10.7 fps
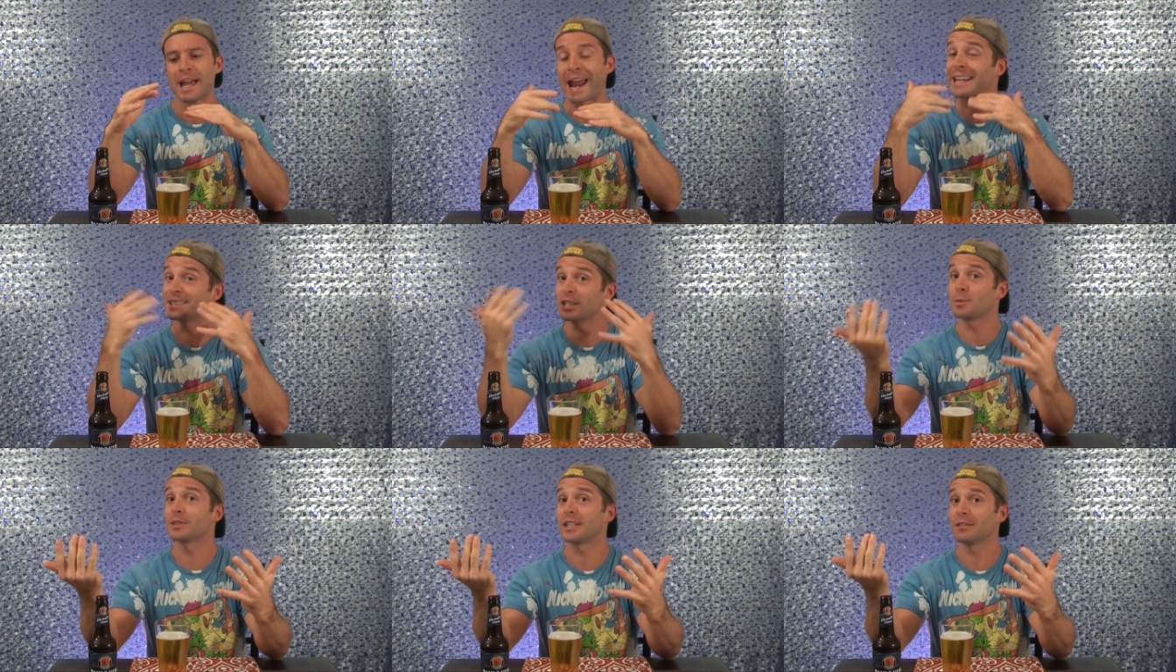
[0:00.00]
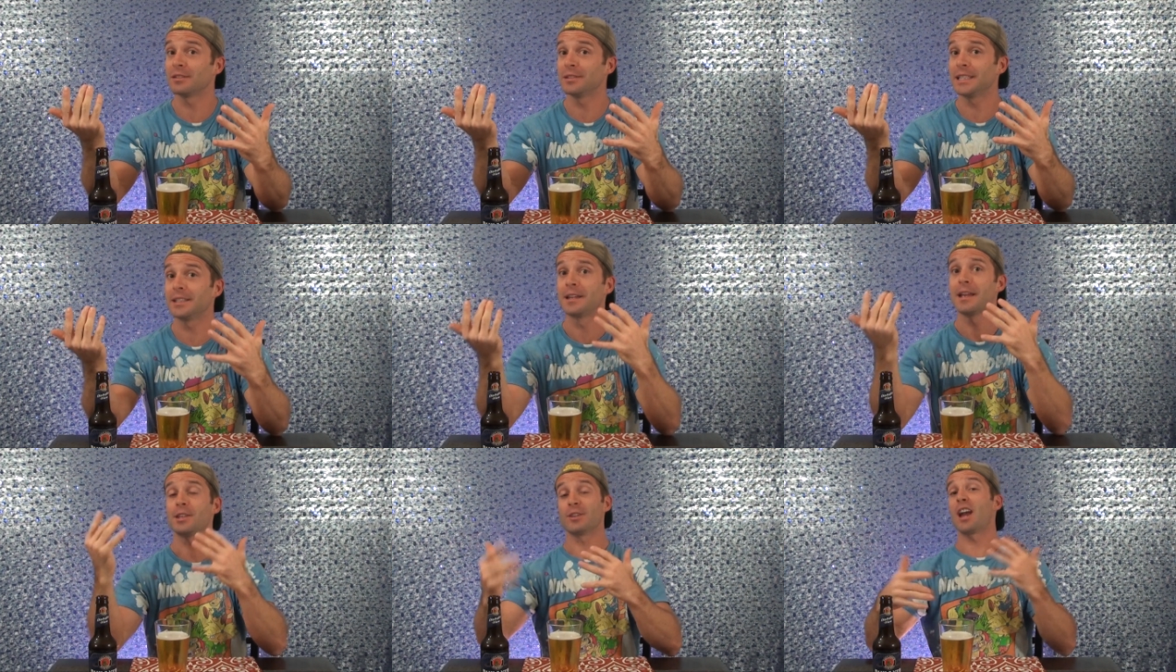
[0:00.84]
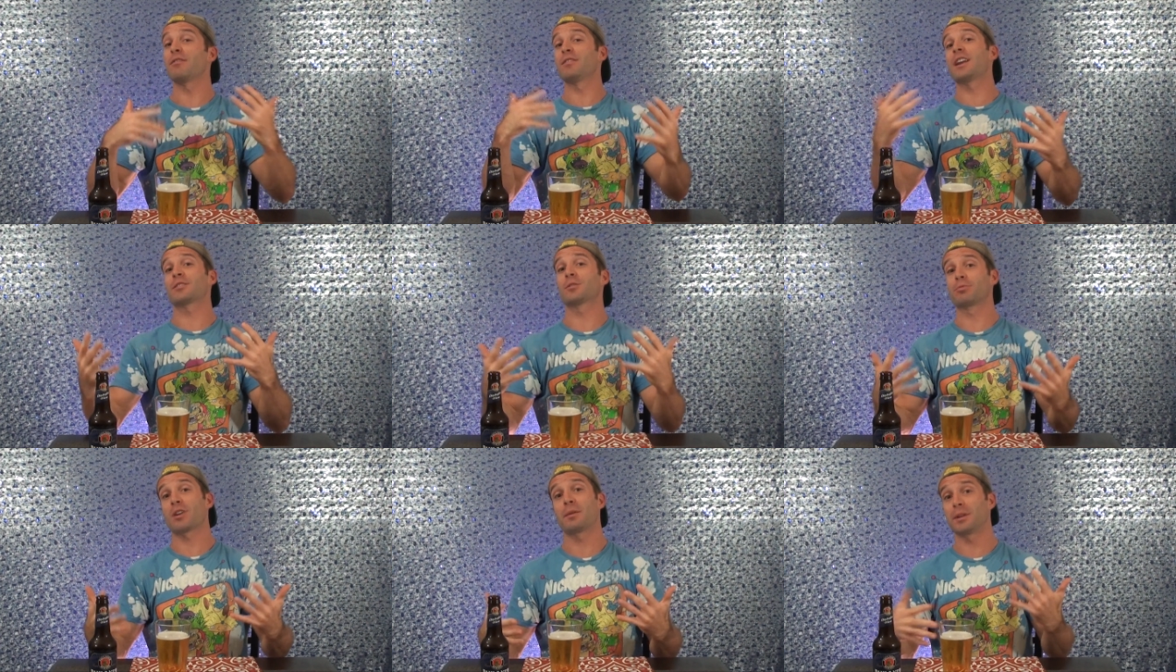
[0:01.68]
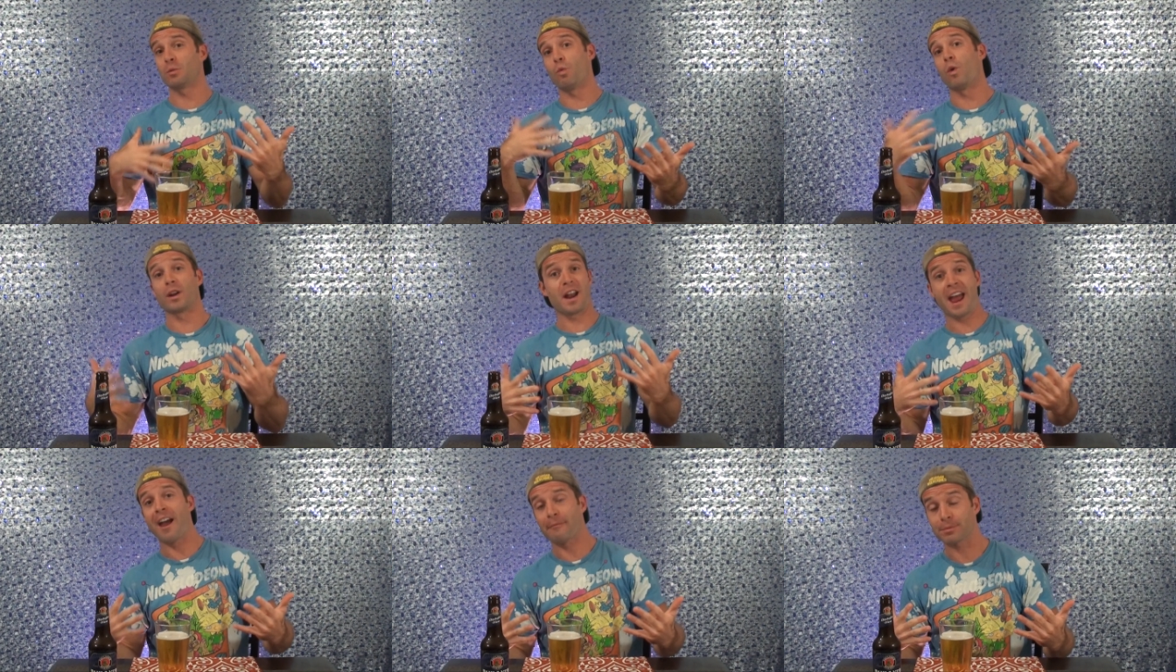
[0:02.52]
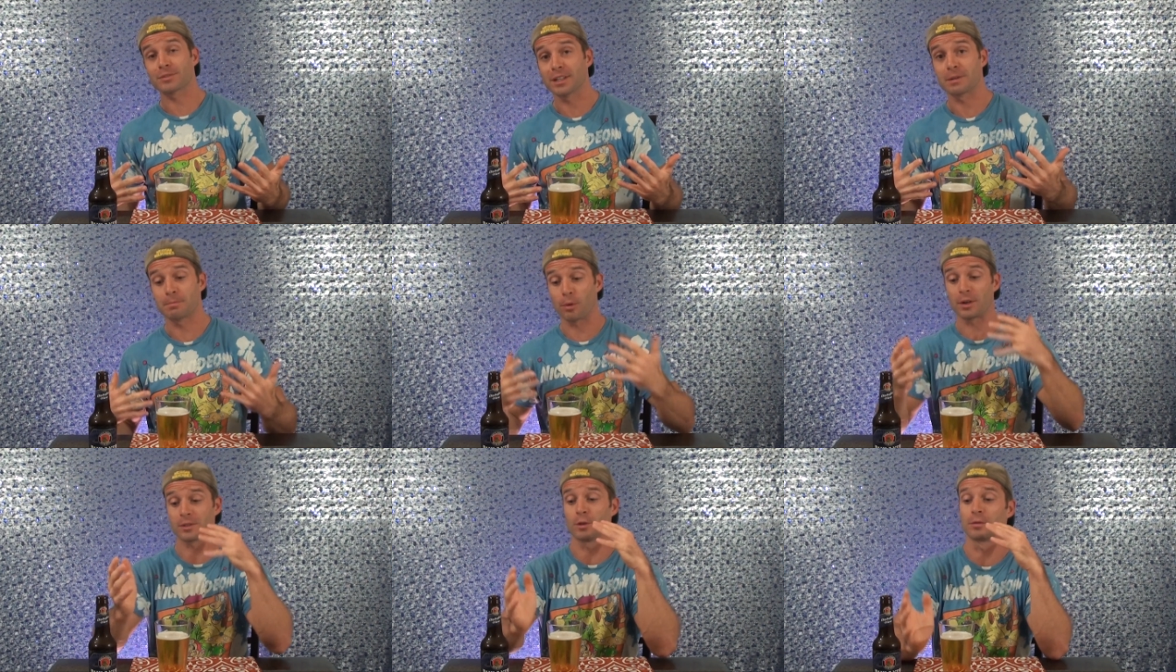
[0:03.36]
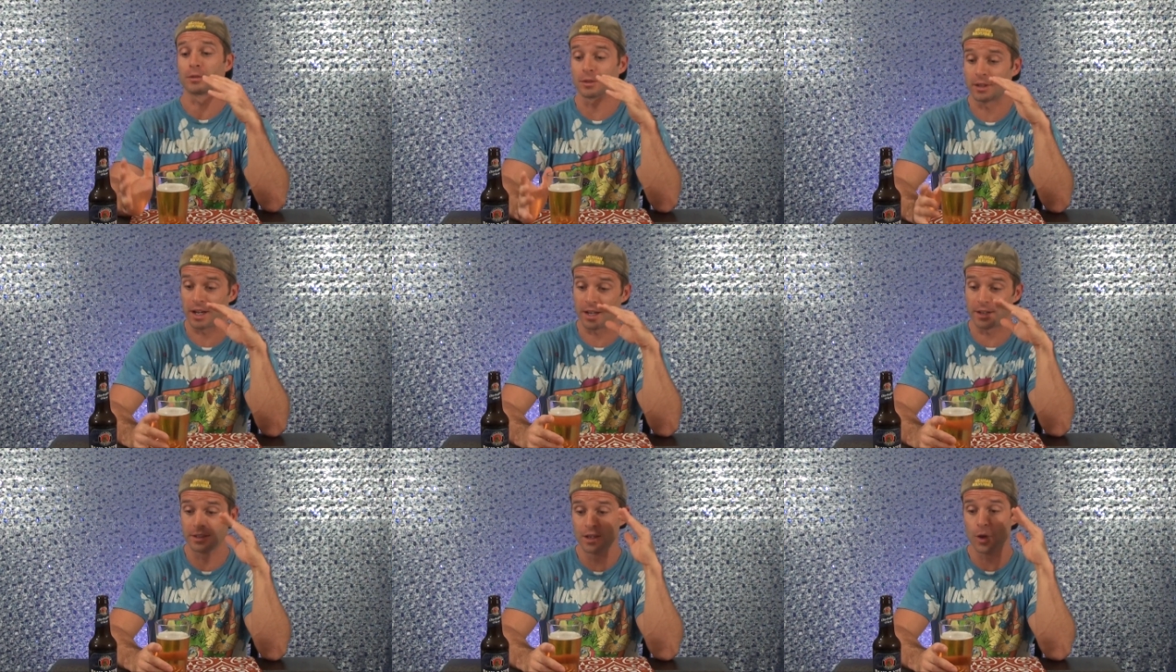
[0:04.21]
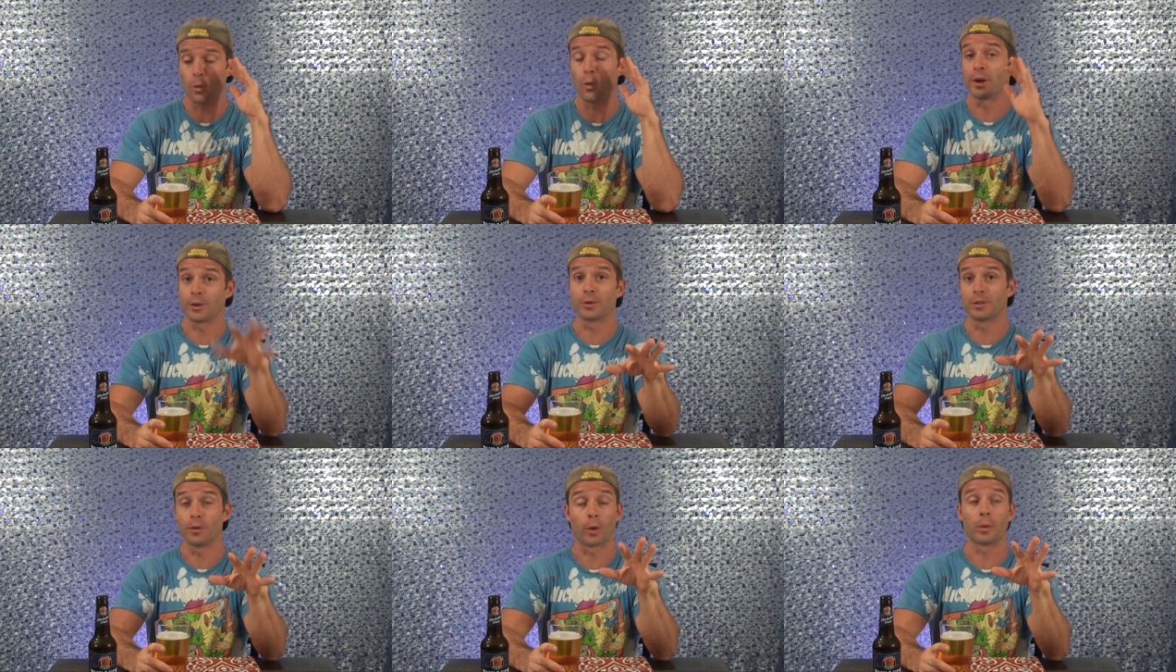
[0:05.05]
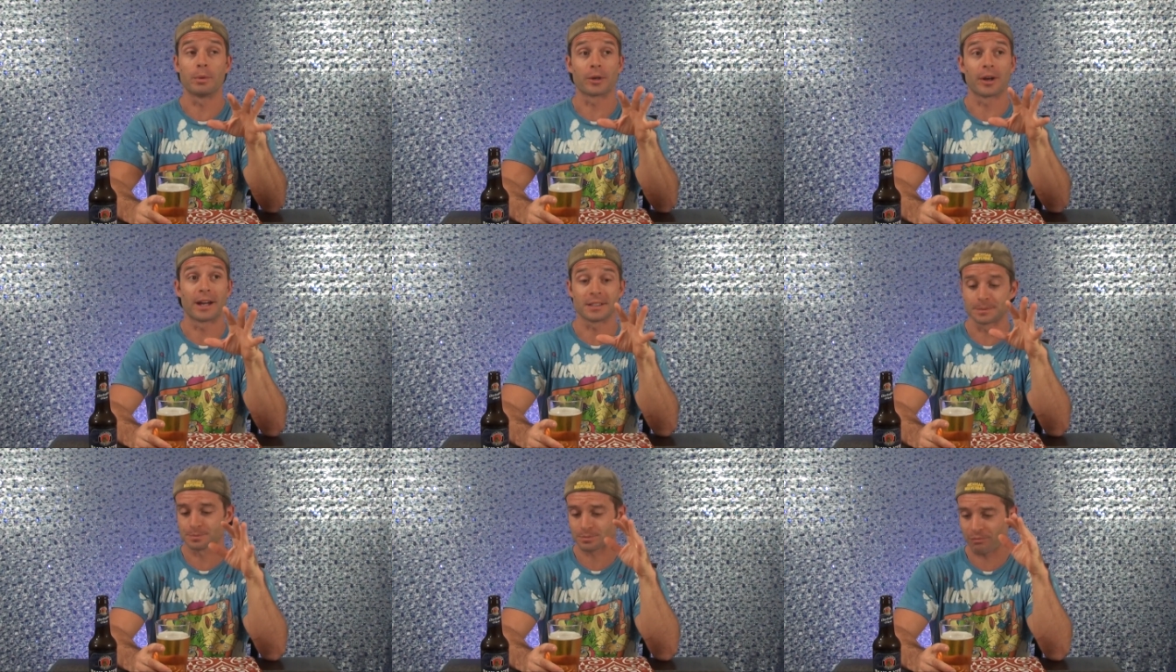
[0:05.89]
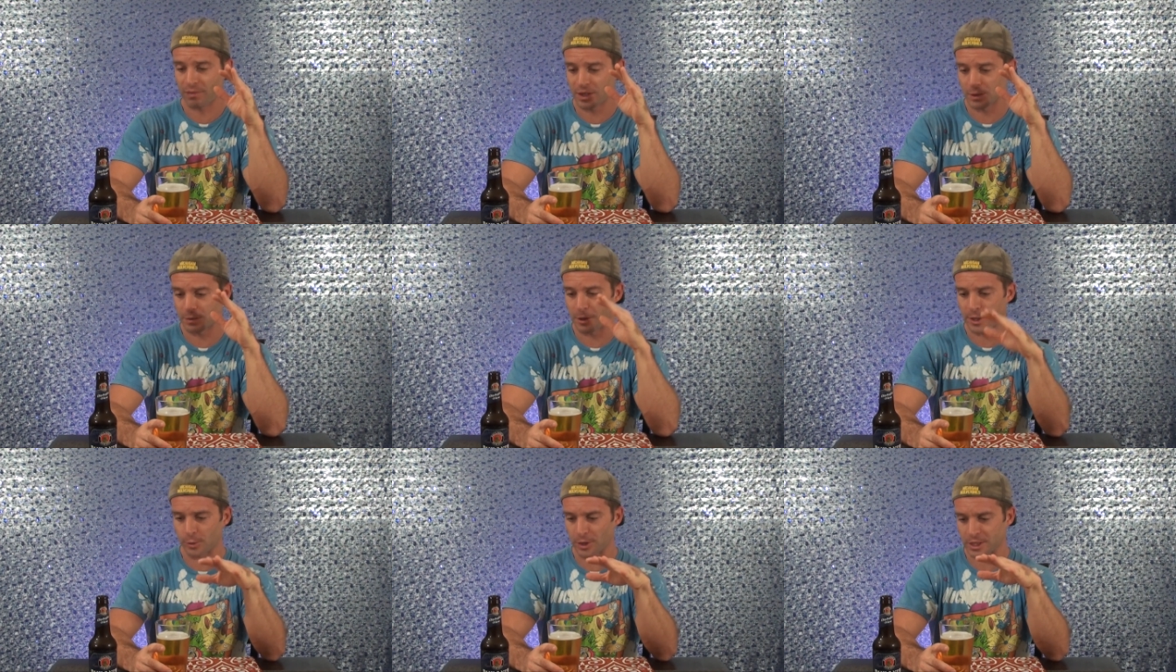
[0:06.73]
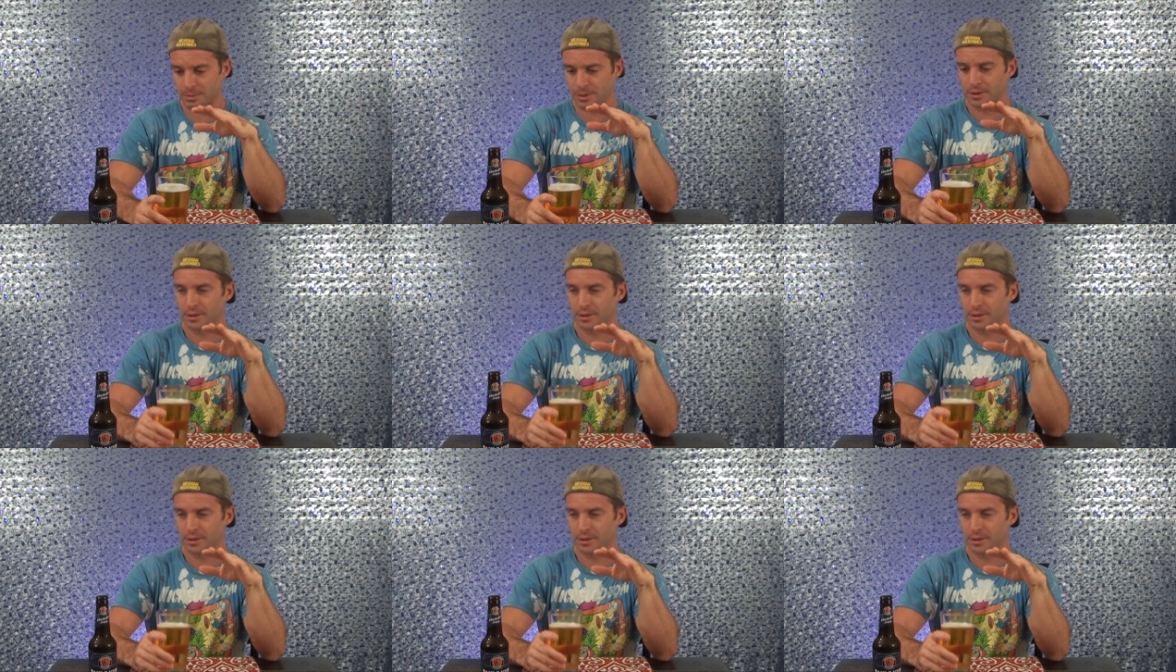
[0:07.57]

And at 6% ABV, you have an extra probably 1.5 percentage points over what your normal beer has. It's very crisp.